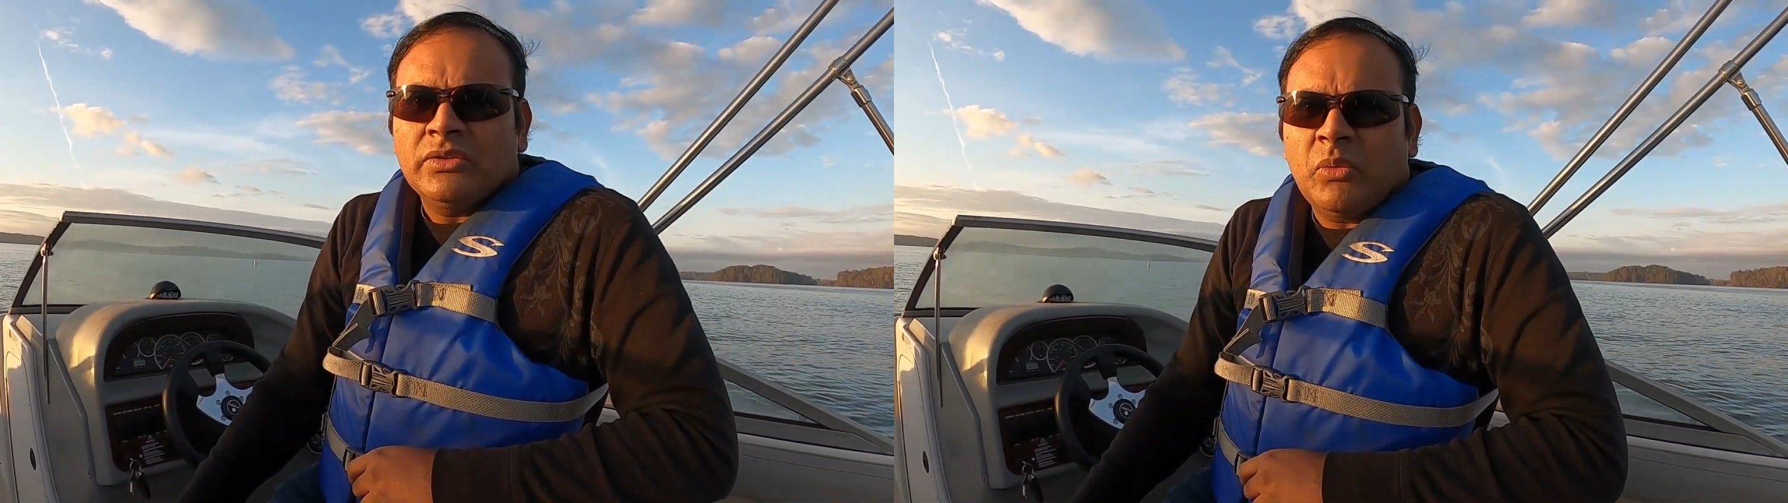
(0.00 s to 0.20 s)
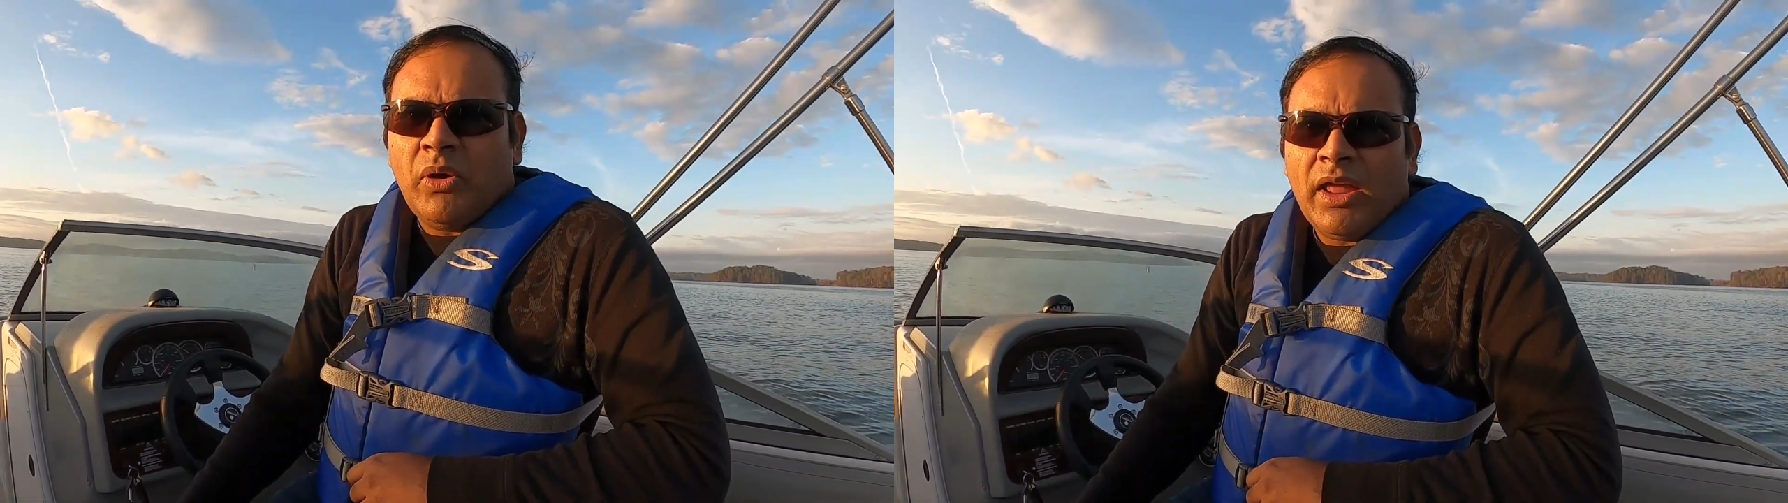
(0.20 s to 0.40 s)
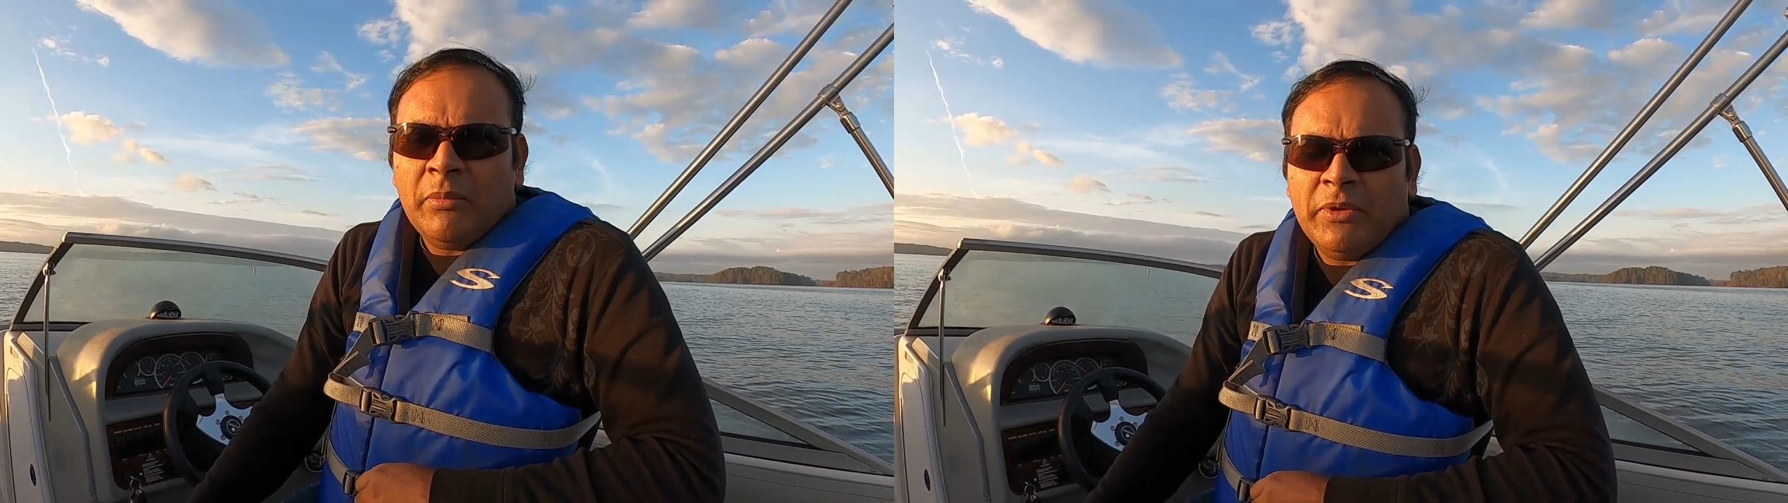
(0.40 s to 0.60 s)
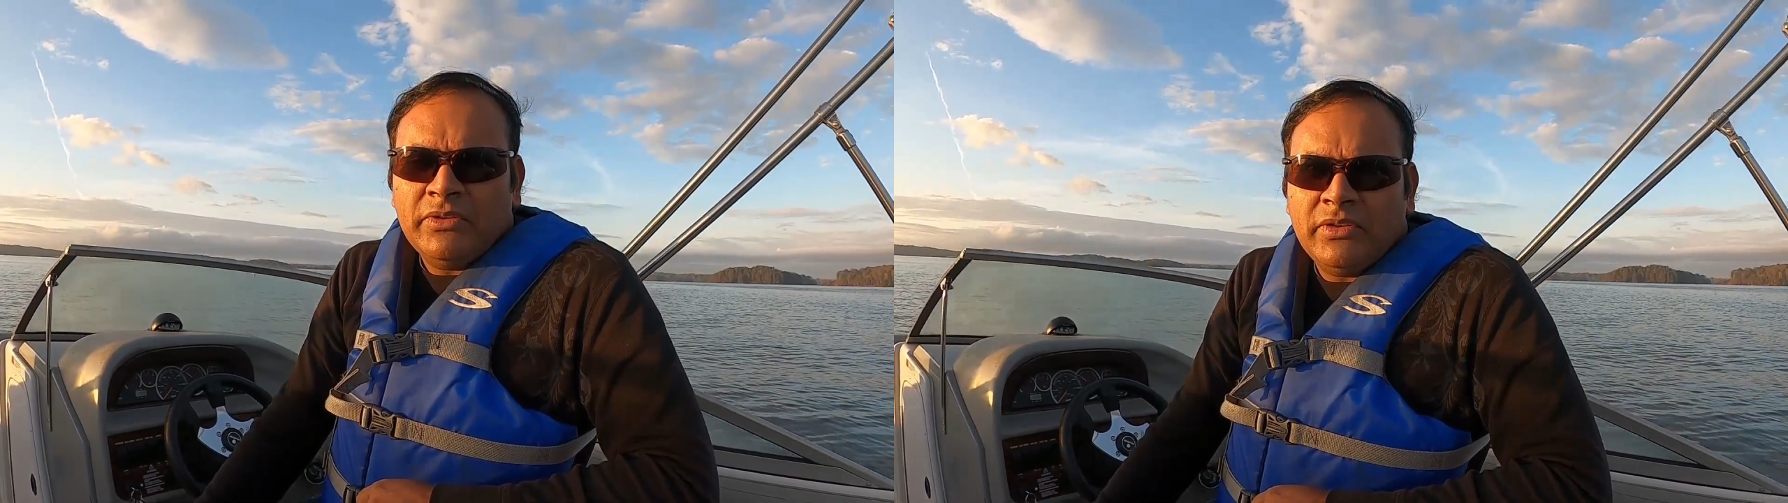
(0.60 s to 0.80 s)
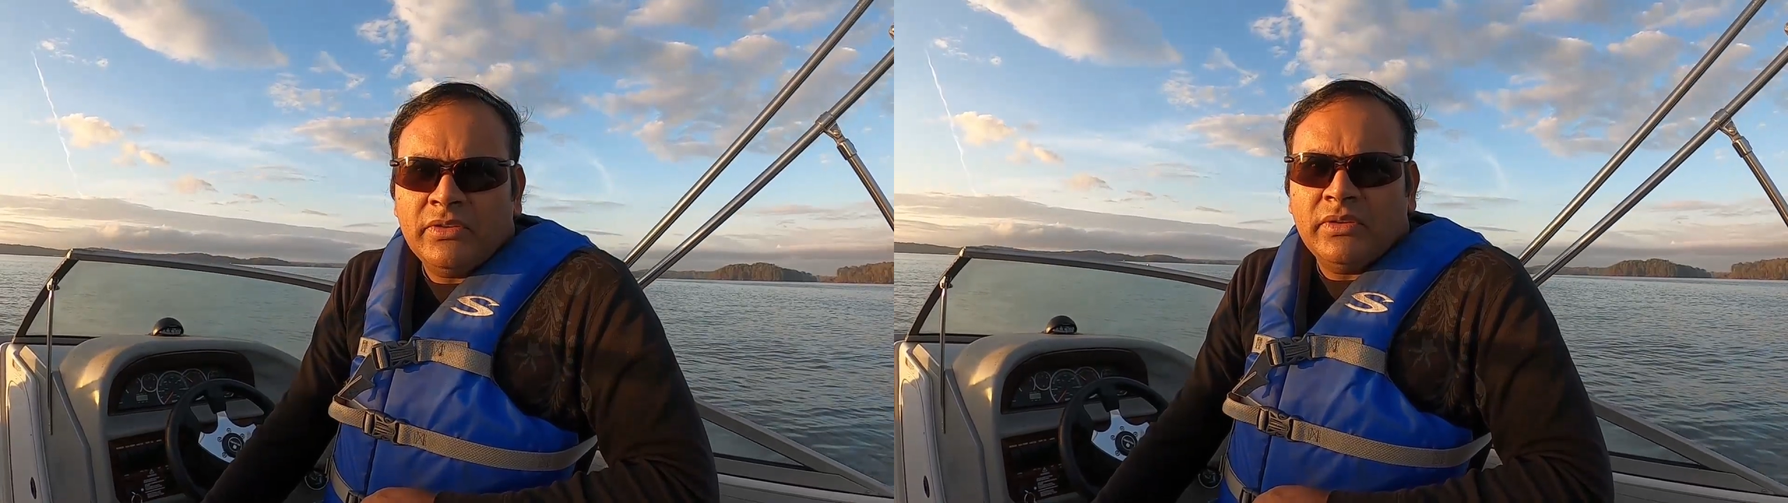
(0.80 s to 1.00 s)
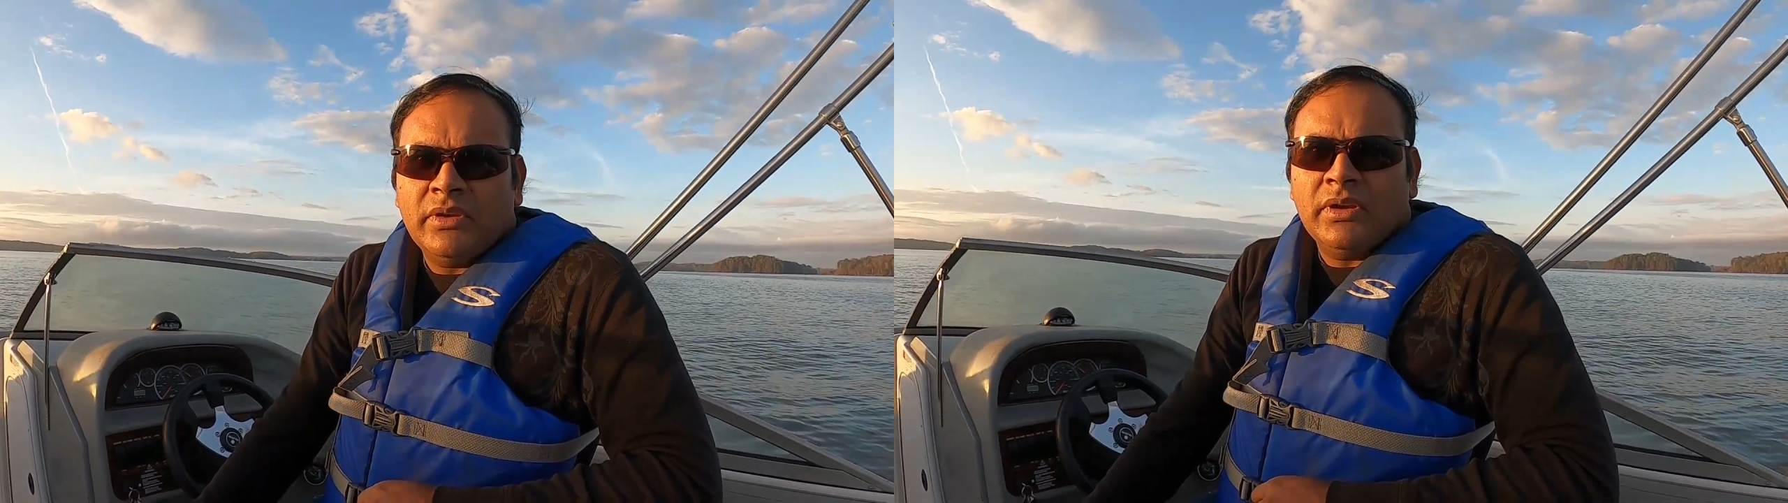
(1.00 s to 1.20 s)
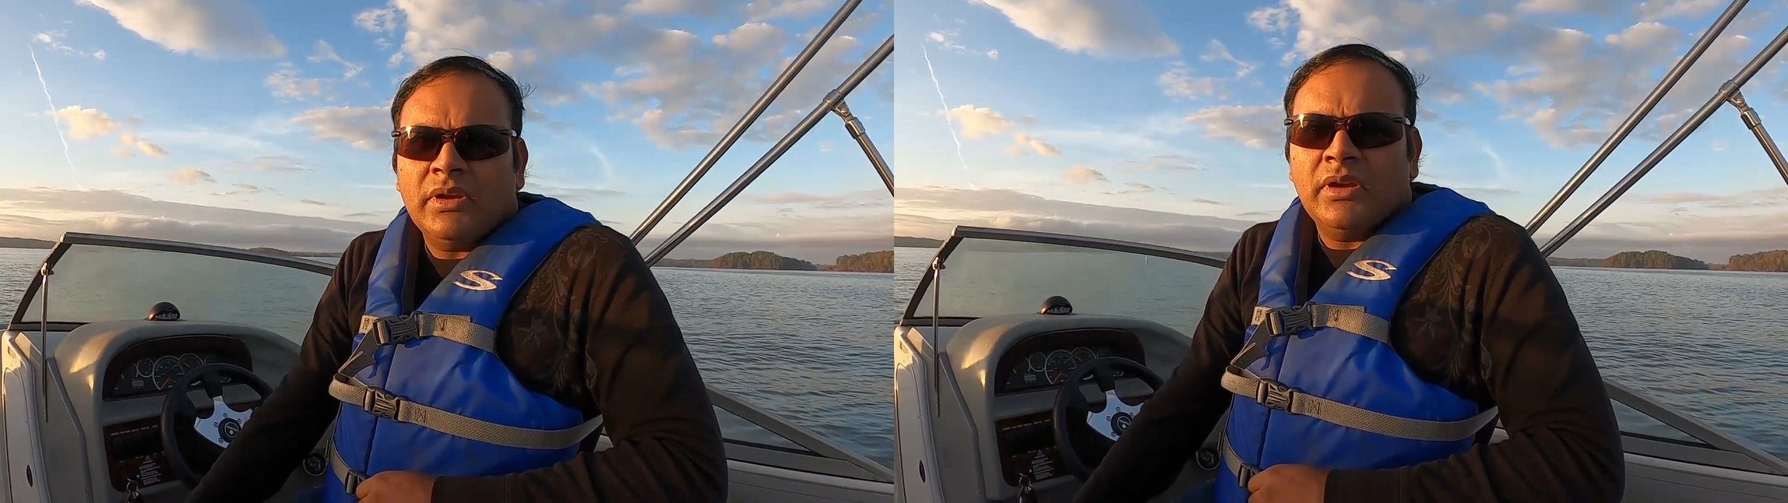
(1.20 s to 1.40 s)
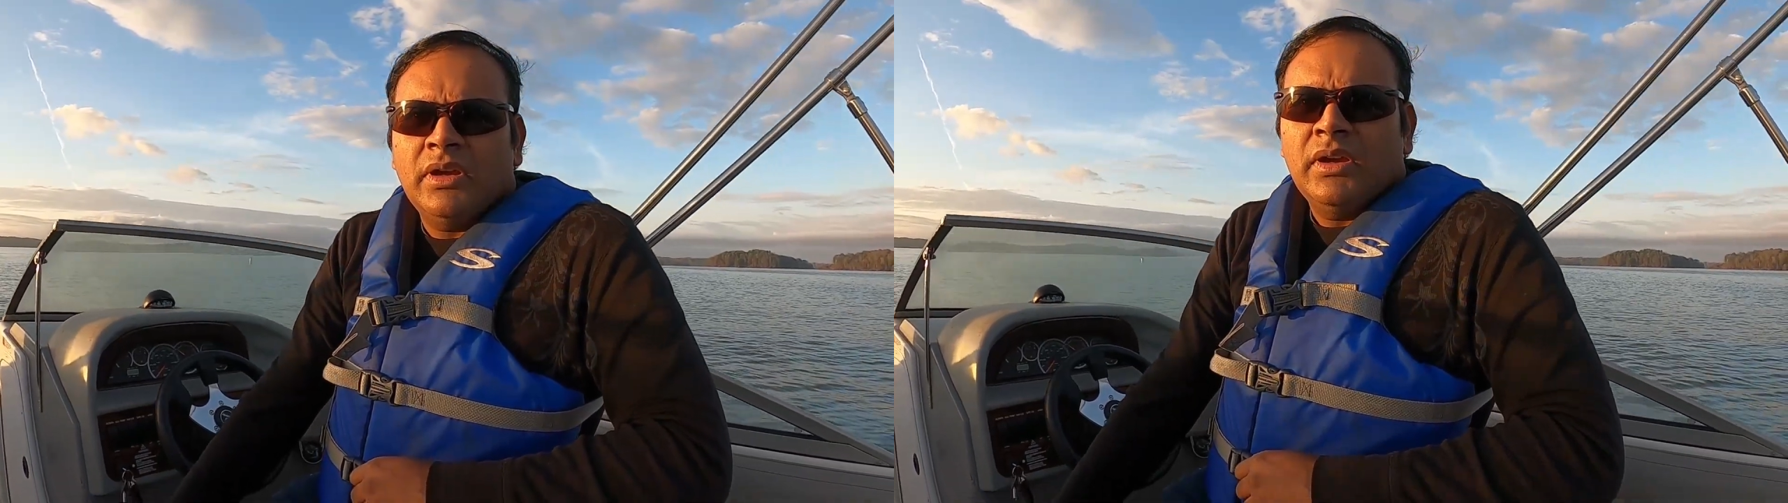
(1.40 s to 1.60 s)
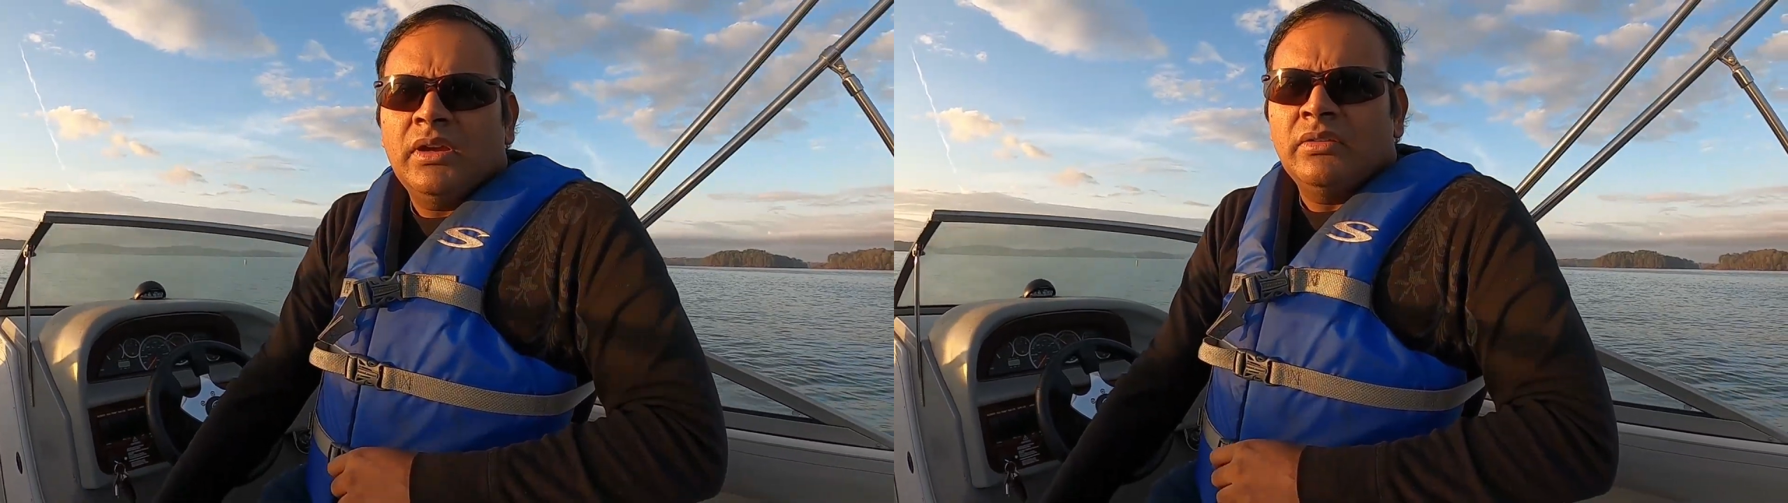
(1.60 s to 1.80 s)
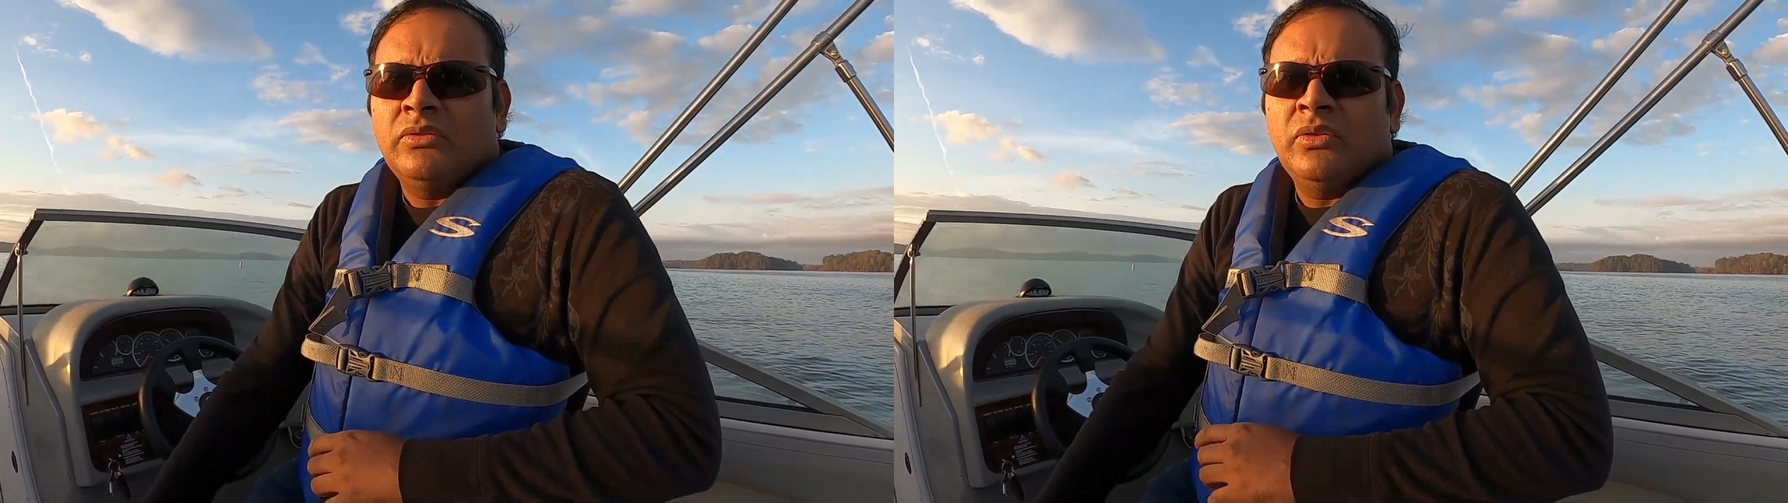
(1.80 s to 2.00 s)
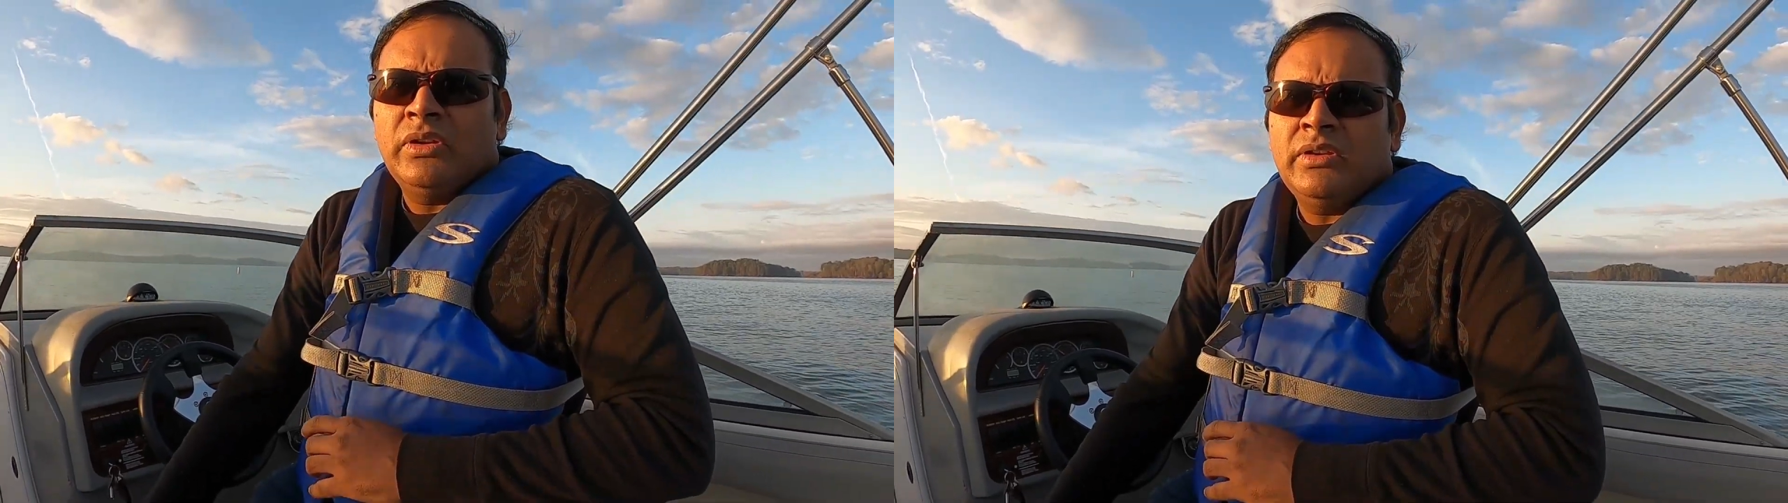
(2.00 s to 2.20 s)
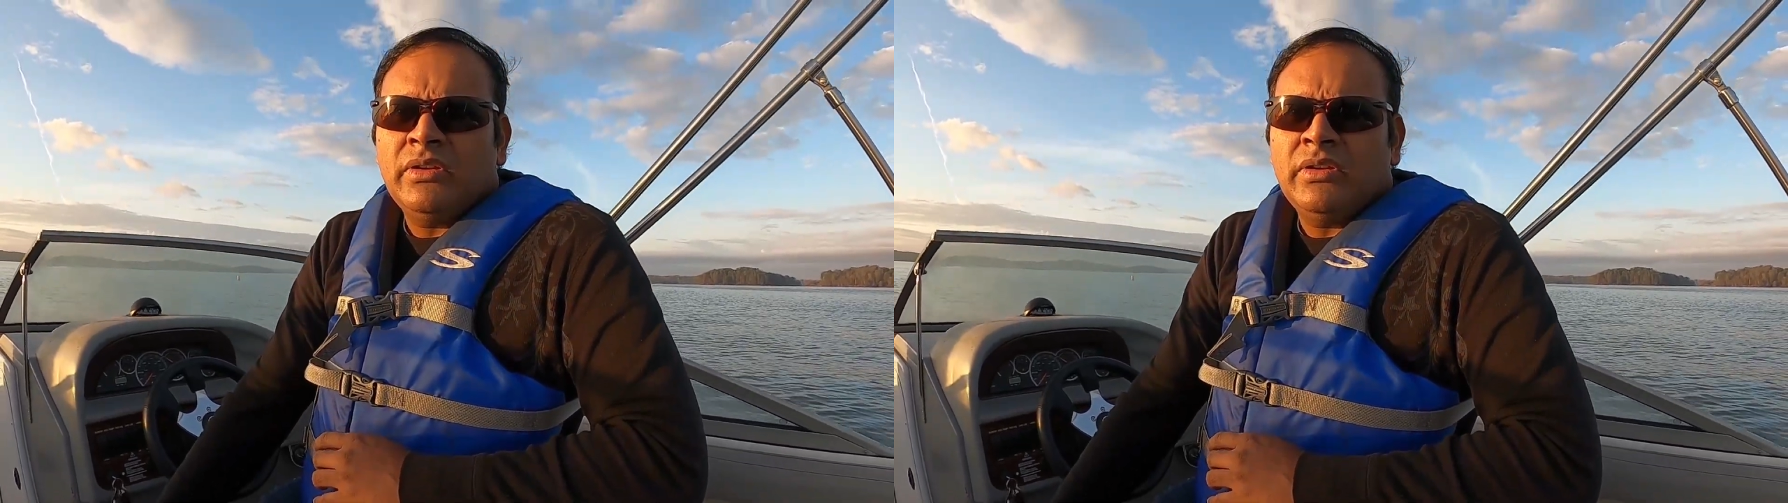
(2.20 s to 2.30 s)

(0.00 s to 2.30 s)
So what happens is, during